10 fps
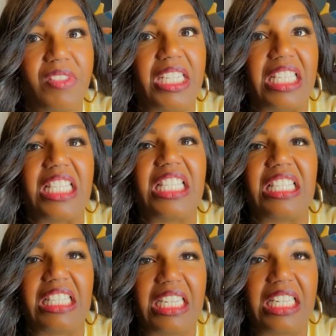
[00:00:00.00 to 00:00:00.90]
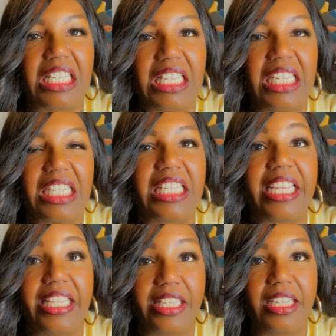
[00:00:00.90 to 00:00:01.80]
the sense, the
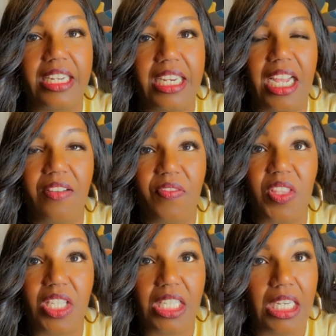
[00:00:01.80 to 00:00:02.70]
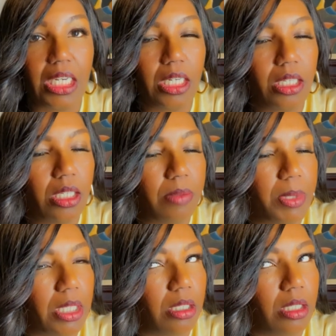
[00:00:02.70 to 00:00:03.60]
intensity of the scenes
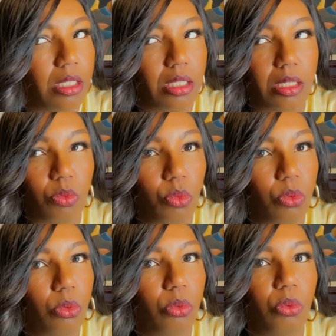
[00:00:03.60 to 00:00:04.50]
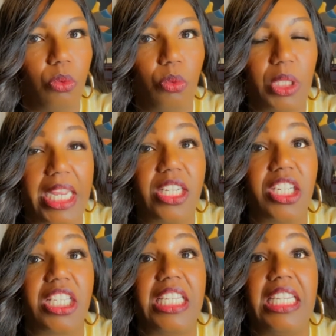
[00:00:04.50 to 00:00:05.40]
because woo, they
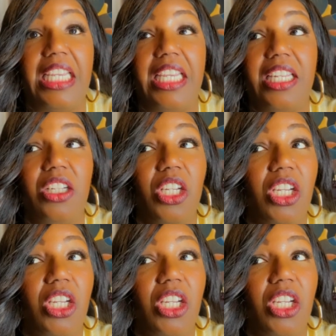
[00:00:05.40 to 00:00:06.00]
just get